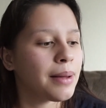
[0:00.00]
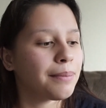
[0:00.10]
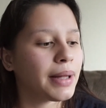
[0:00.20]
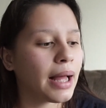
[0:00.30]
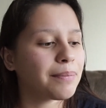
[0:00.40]

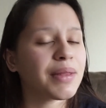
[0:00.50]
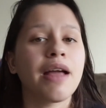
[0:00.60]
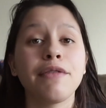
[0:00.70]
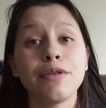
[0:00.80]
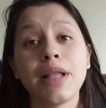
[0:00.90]
But yeah,
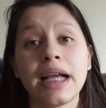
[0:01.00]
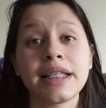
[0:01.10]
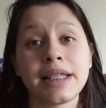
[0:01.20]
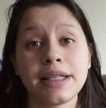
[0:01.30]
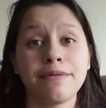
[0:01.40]
if you
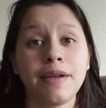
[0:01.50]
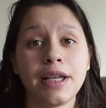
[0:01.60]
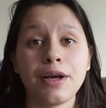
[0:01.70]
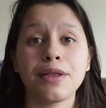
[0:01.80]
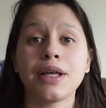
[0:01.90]
liked this
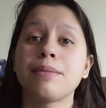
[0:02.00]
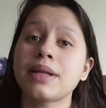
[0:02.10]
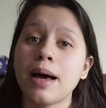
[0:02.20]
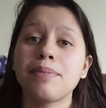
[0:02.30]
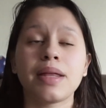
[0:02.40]
video, thumbs
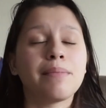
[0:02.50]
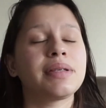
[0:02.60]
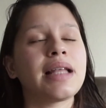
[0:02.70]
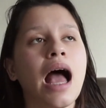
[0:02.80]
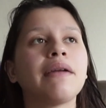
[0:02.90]
up,
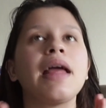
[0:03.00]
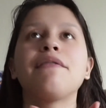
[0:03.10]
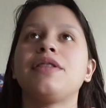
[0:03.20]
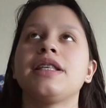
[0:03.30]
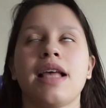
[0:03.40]
thumbs down.
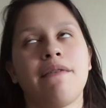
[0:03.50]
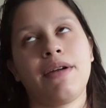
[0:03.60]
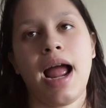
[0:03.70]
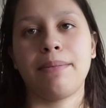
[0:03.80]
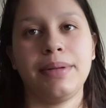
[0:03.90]
If this ever
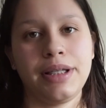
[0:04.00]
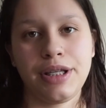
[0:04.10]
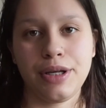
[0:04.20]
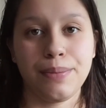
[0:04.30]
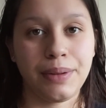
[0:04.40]
happened
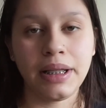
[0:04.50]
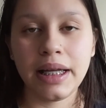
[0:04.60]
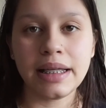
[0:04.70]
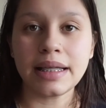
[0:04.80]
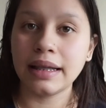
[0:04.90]
to you,
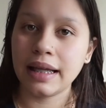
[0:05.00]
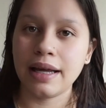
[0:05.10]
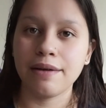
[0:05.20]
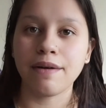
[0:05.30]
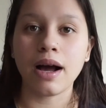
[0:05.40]
please
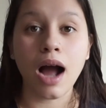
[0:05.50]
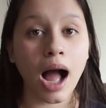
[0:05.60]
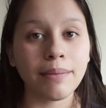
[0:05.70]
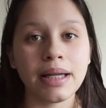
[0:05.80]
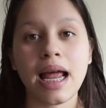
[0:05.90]
leave a
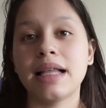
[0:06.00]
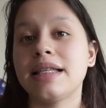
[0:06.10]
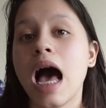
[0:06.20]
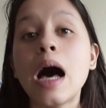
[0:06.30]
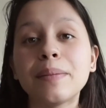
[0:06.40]
comment and
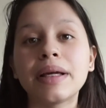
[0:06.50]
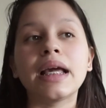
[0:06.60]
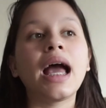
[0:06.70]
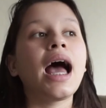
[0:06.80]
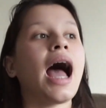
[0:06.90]
tell
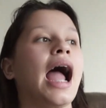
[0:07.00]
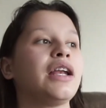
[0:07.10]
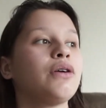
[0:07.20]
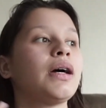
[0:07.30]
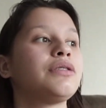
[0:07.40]
me. I
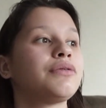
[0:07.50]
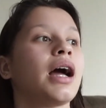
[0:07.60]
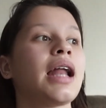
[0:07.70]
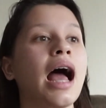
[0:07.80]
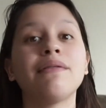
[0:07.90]
know I do
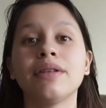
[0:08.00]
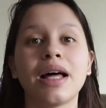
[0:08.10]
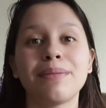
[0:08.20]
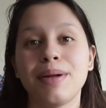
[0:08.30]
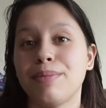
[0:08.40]
not have a
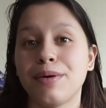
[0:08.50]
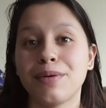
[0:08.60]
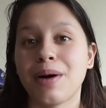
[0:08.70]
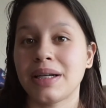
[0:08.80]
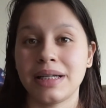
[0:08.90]
lot of
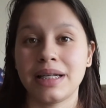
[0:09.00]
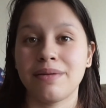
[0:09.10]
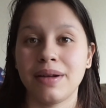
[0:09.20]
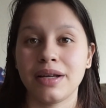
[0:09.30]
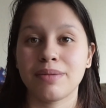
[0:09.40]
people watching these
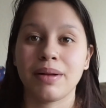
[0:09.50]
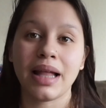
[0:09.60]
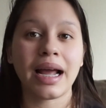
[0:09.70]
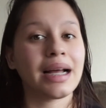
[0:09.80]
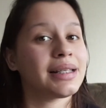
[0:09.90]
videos, but
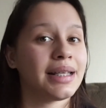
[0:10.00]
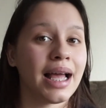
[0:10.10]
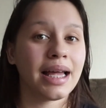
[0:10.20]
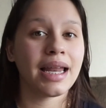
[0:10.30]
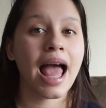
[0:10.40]
like I
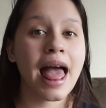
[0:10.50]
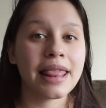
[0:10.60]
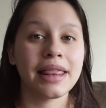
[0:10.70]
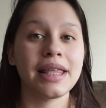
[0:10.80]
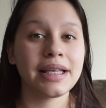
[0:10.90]
said,
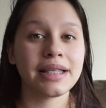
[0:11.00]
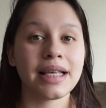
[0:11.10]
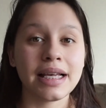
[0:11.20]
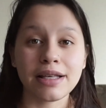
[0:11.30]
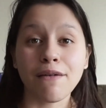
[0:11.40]
this
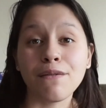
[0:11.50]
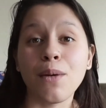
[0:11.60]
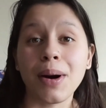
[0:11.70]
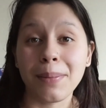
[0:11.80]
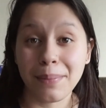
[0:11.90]
is
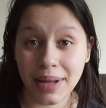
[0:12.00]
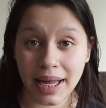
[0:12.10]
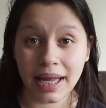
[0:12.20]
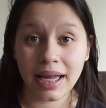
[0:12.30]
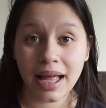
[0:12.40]
for
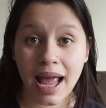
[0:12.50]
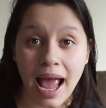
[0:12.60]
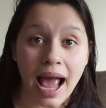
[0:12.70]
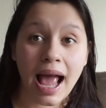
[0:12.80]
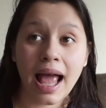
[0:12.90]
me,
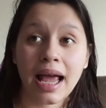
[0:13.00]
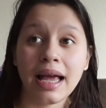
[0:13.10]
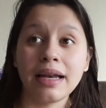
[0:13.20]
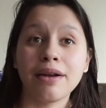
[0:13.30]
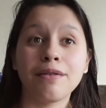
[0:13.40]

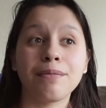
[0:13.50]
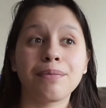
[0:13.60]
and